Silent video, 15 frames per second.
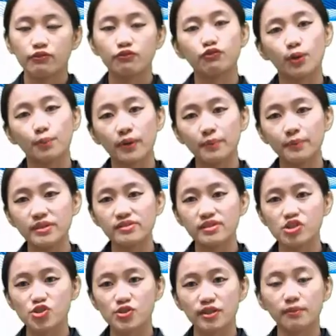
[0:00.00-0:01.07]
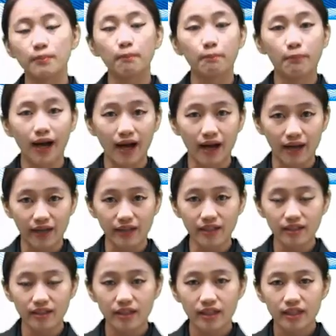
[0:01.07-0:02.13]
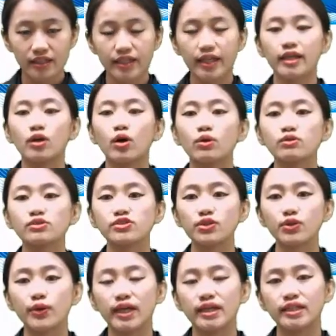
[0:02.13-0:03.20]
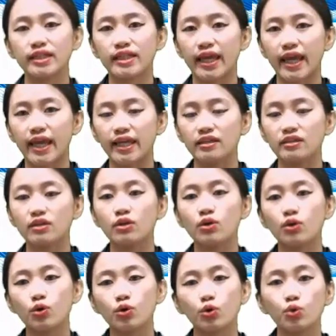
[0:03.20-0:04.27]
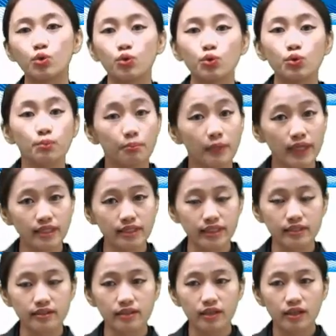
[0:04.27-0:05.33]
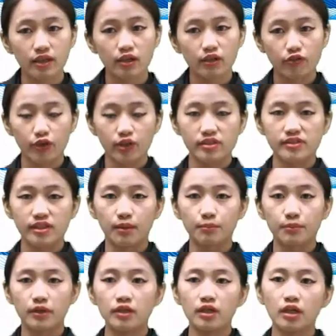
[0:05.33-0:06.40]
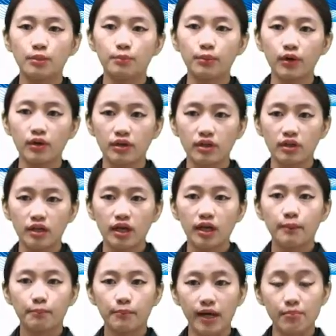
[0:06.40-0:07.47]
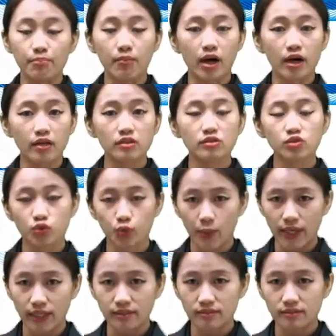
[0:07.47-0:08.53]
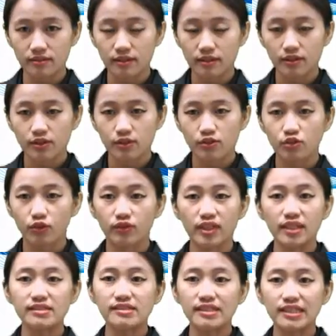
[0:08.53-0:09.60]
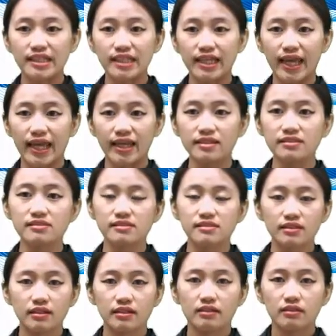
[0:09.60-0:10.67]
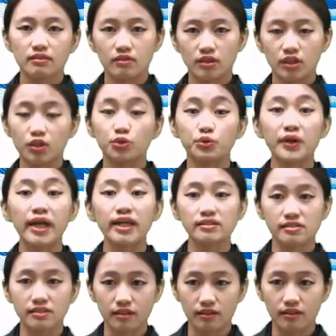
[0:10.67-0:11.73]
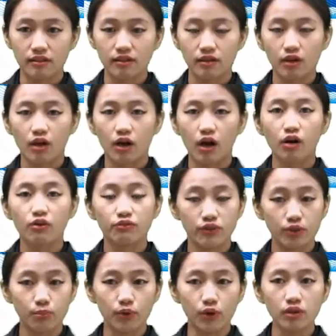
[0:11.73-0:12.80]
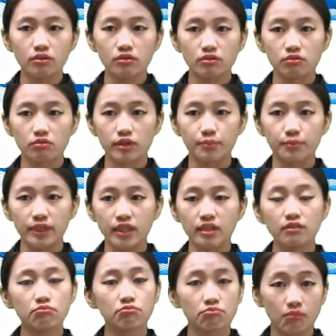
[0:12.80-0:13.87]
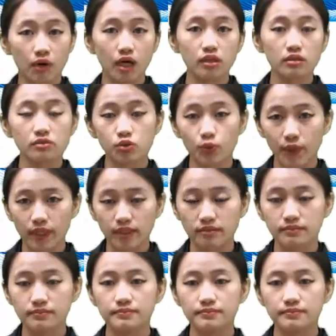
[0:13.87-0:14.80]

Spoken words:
For preposition by, can also indicate who made it. For example, a book by Mark Twain. So this indicates the creator of the book would be Mark Twain.